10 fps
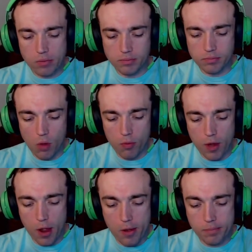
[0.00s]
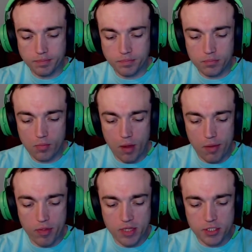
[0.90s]
Okay, and
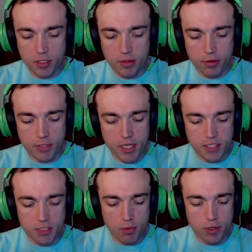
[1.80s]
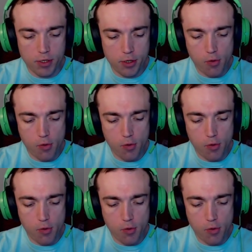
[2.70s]
that's another tasty one too.